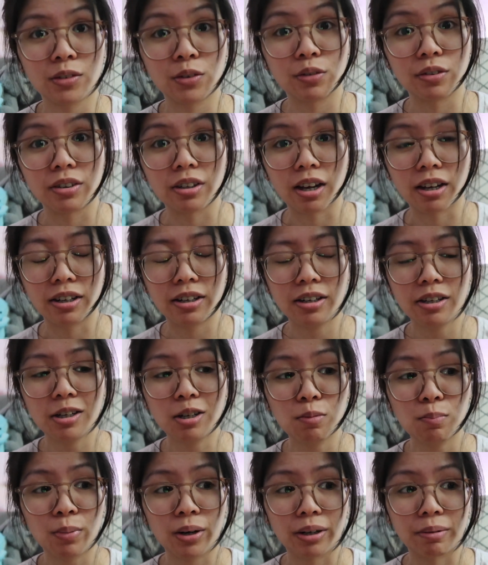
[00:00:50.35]
We're not in
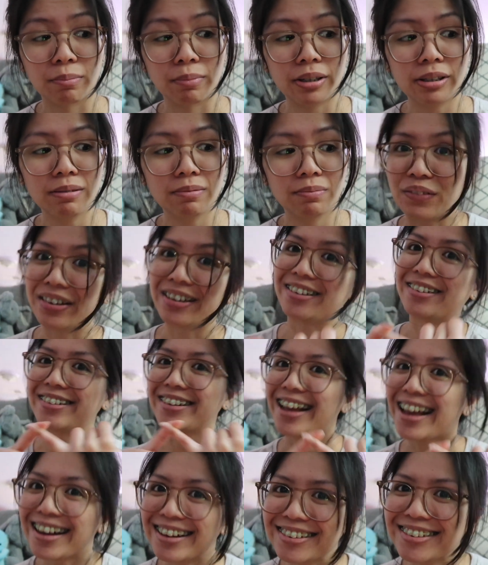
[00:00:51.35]
an apartment. We are
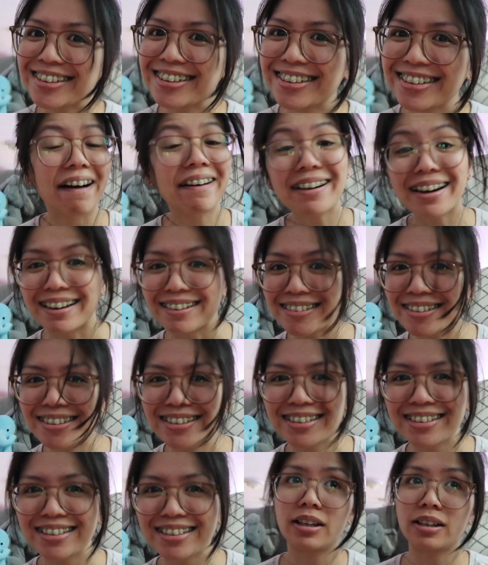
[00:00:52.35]
in a house. Our
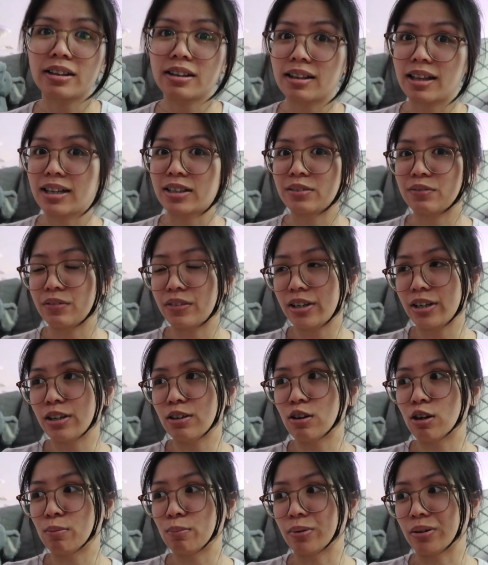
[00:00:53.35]
house. I think the last
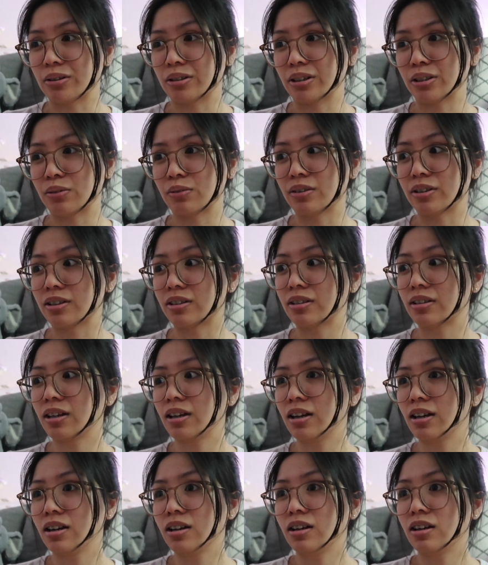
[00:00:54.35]
video I posted was
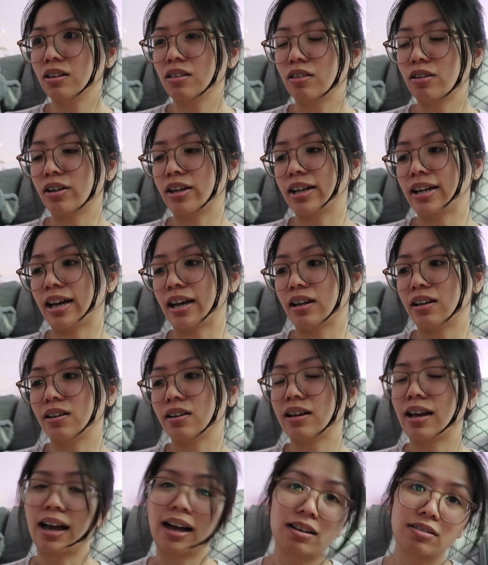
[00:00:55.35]
looking at
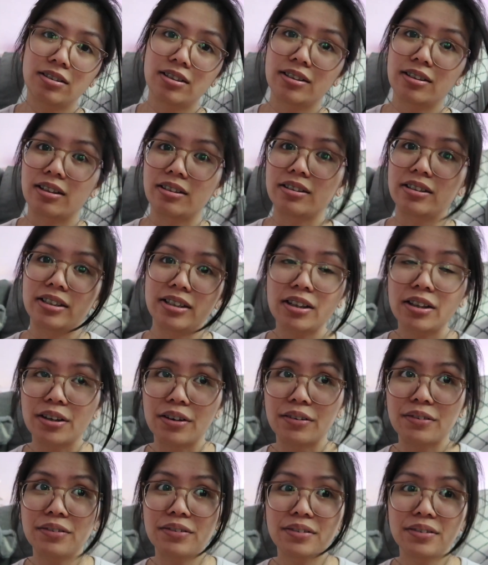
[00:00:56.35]
houses on
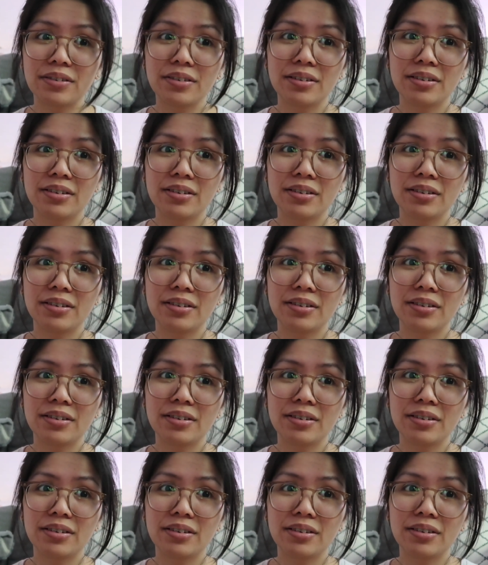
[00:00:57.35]
Zillow